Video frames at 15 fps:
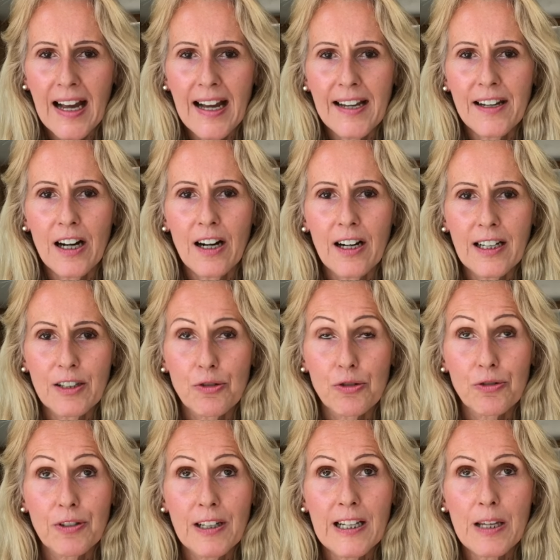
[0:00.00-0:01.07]
And I
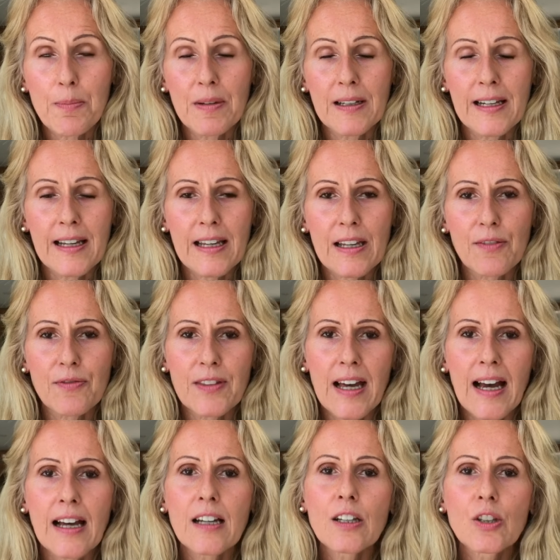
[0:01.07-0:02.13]
truly believe
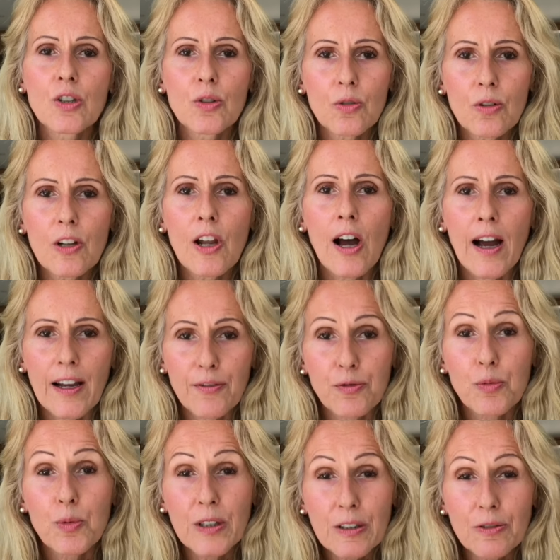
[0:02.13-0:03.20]
that your
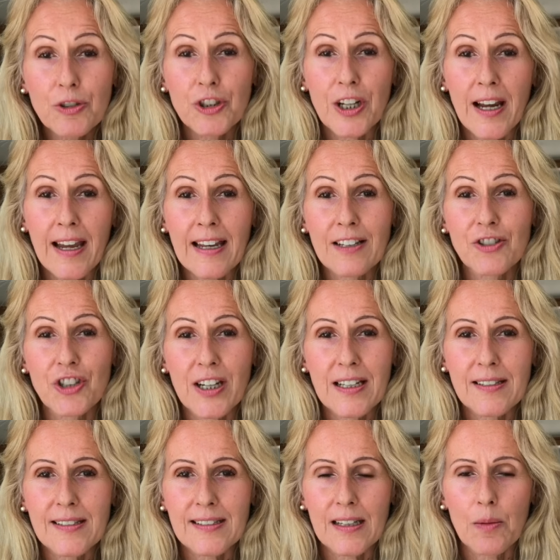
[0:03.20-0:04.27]
life will change
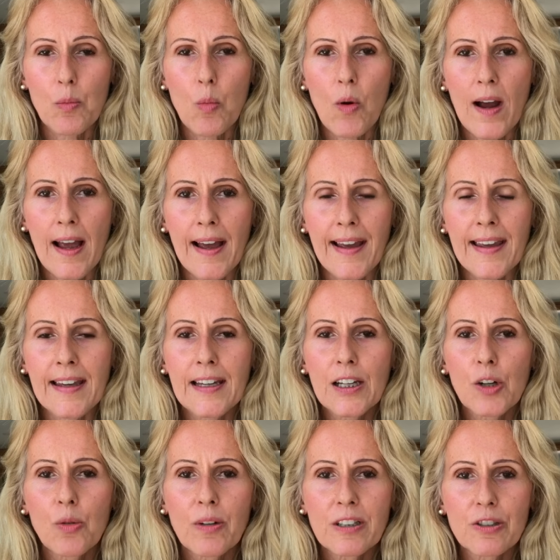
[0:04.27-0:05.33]
in some way
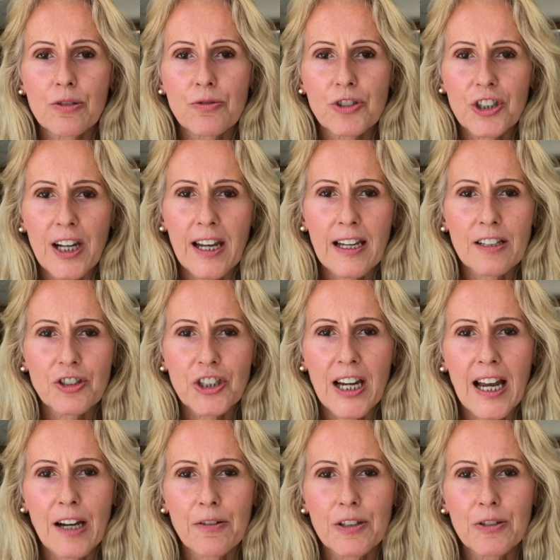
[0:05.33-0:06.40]
when you change
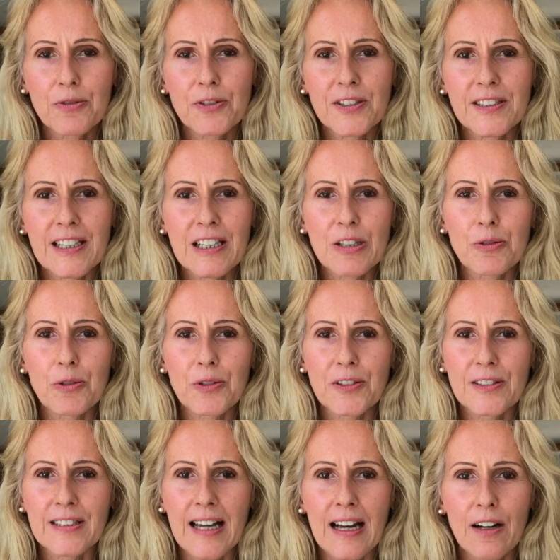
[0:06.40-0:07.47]
how you see
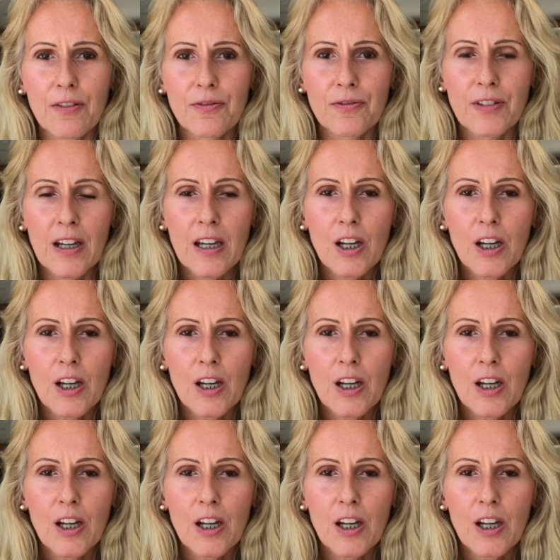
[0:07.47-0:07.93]
yourself,